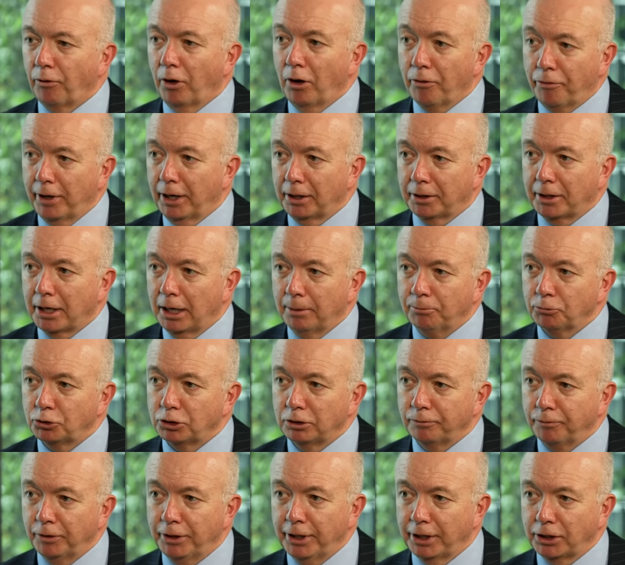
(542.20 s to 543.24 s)
growth outcomes
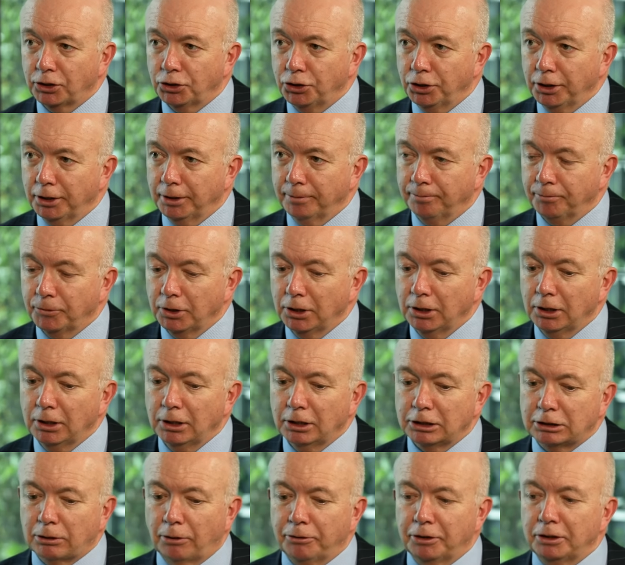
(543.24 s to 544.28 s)
for next year.
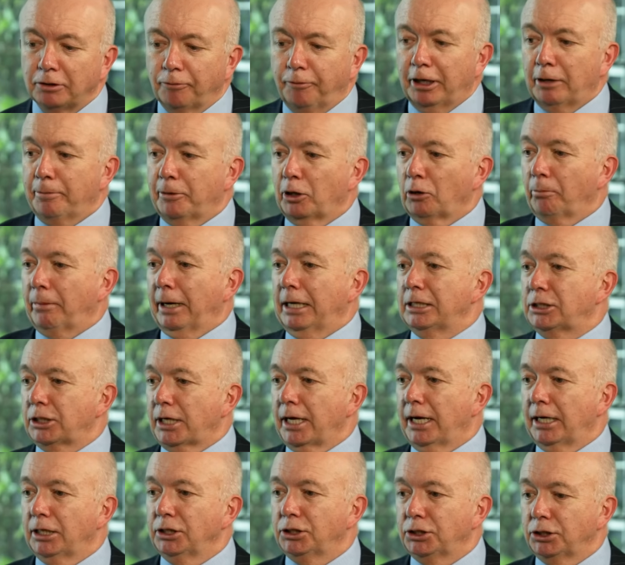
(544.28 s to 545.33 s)
So I think the fundamental base
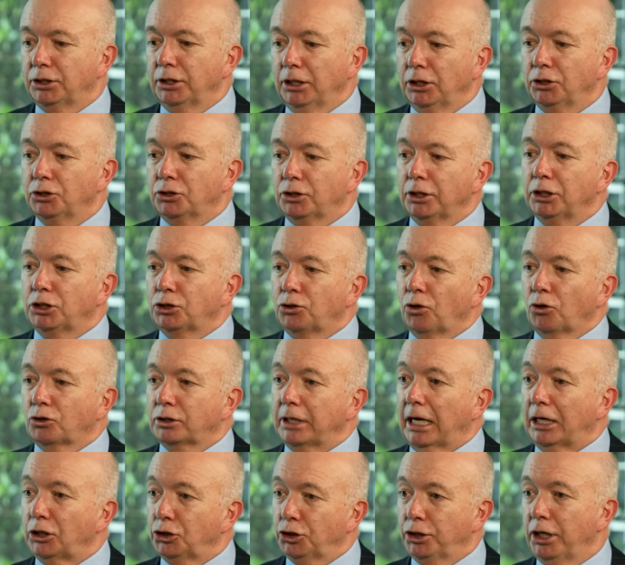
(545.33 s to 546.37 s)
case is these
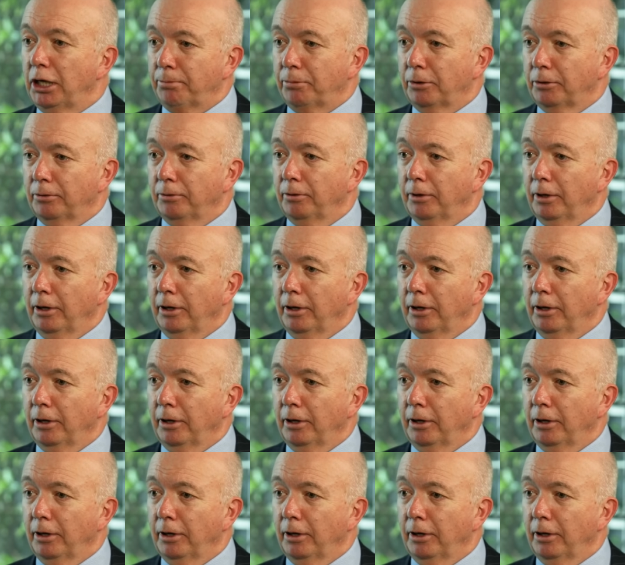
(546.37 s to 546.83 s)
stocks are cheap.